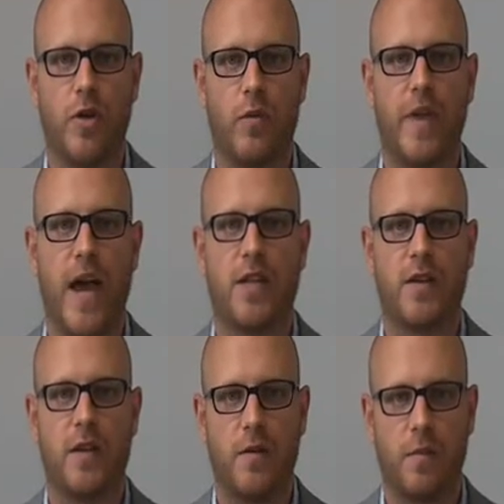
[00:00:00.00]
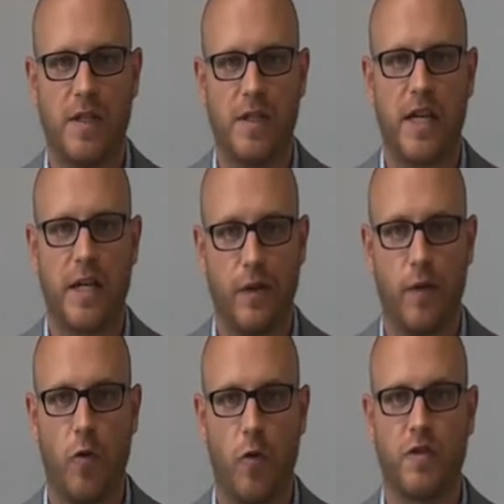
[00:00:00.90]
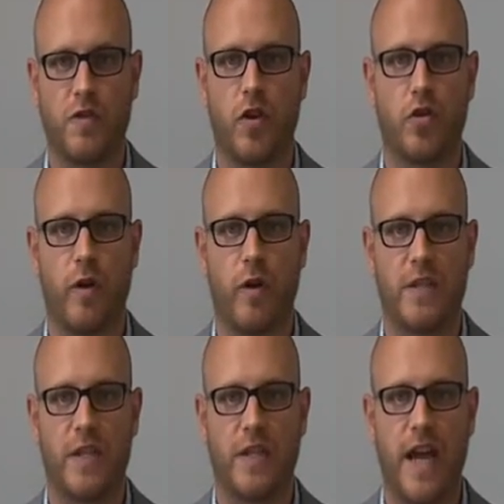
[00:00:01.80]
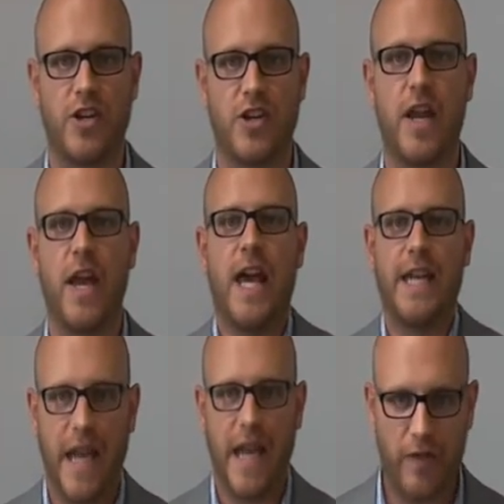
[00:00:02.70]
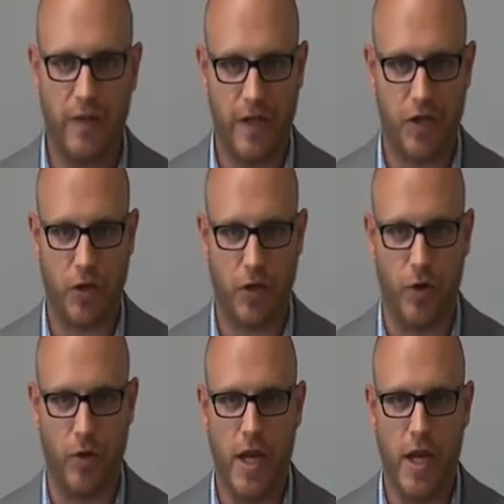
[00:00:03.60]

without particular forms of social representation, none of it is true.